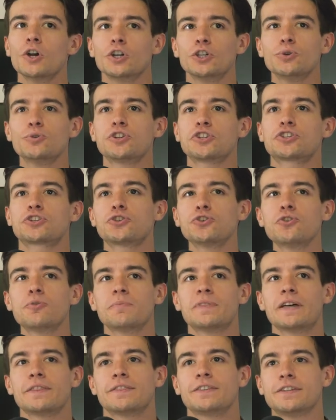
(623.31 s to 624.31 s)
you'd
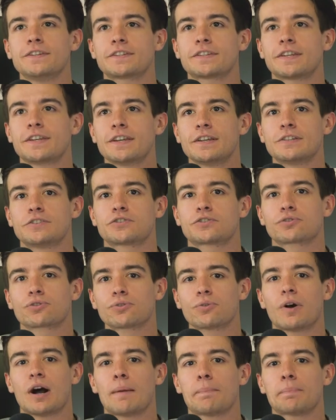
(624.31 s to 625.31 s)
assume that these kids
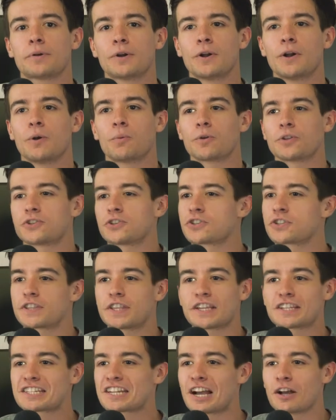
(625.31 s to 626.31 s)
grew up with just
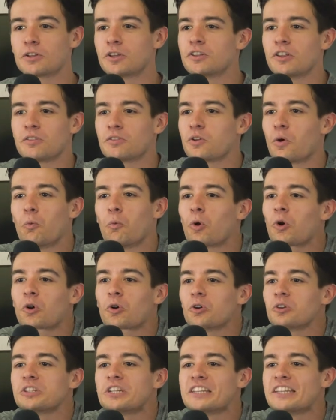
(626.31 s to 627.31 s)
things the
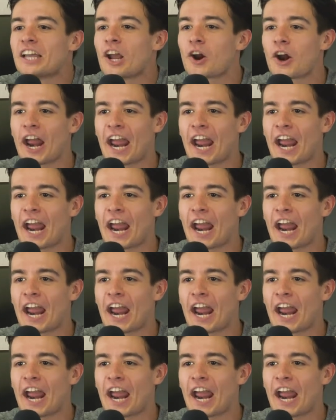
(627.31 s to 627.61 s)
world in their